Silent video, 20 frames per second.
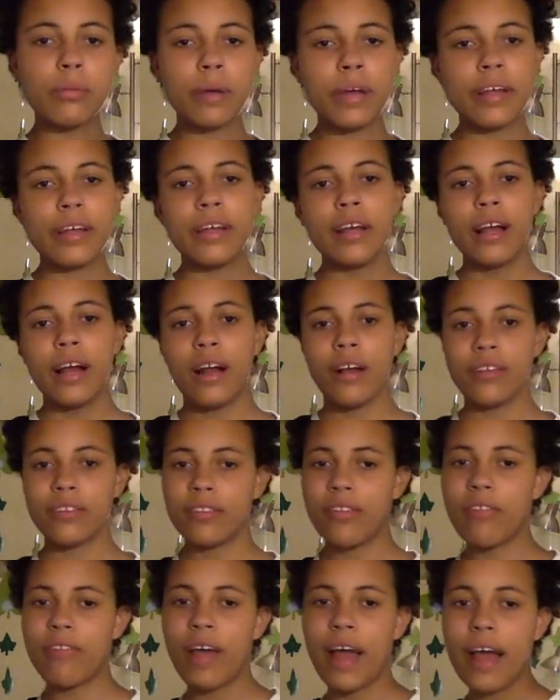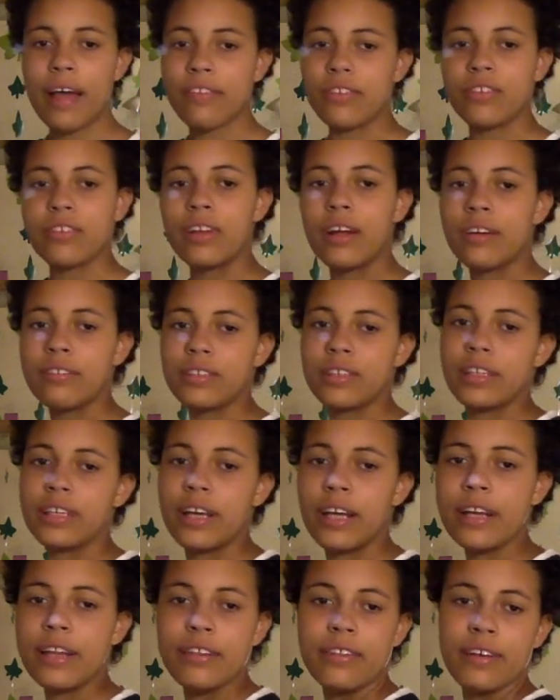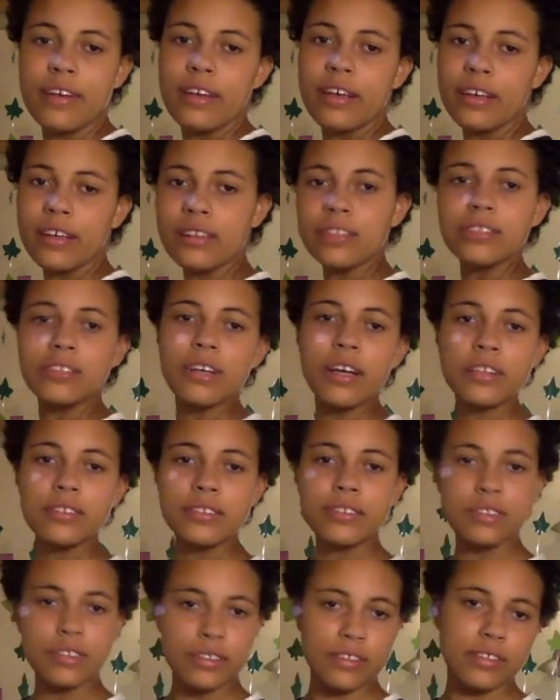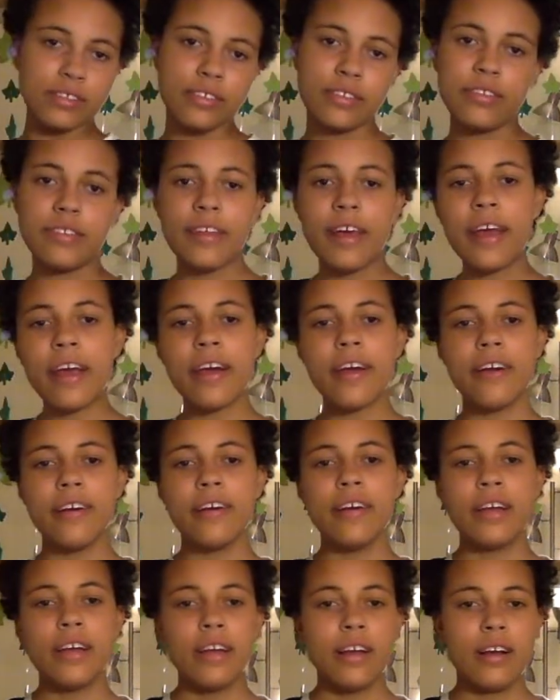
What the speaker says: but other than that, there's not really anything. It just is there.